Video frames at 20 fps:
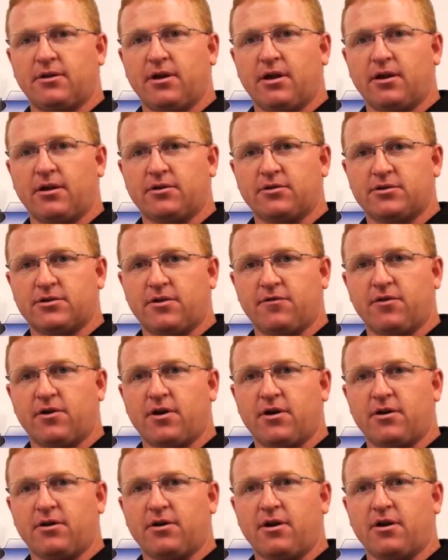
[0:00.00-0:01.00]
at
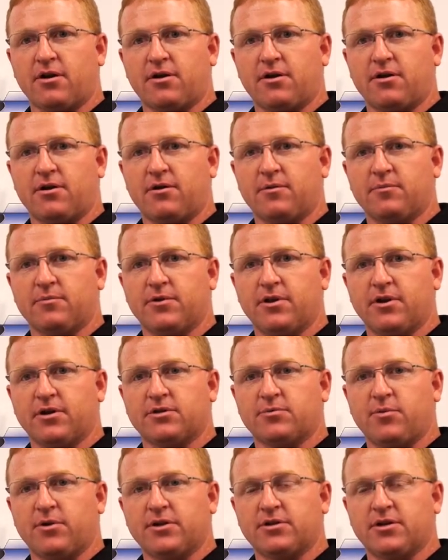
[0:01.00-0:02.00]
civacon.com that
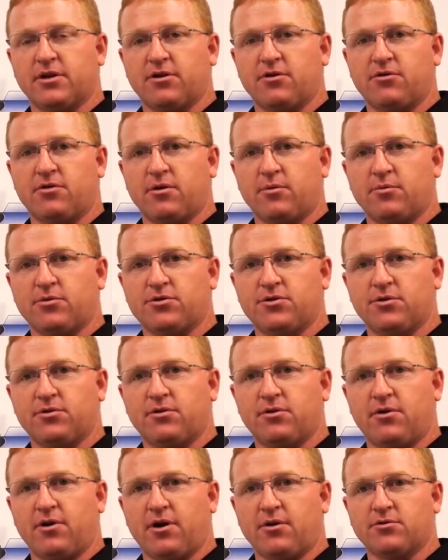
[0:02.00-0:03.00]
explains how to
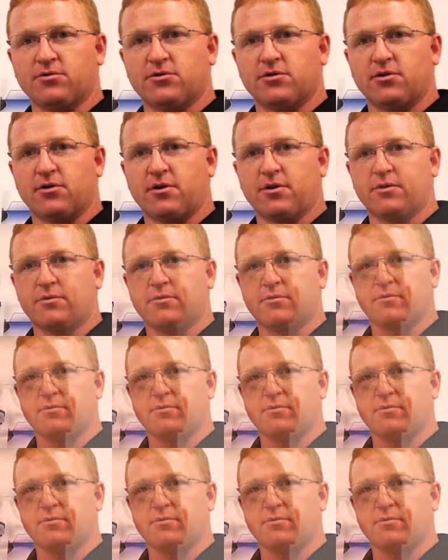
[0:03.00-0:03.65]
troubleshoot the ground circuit.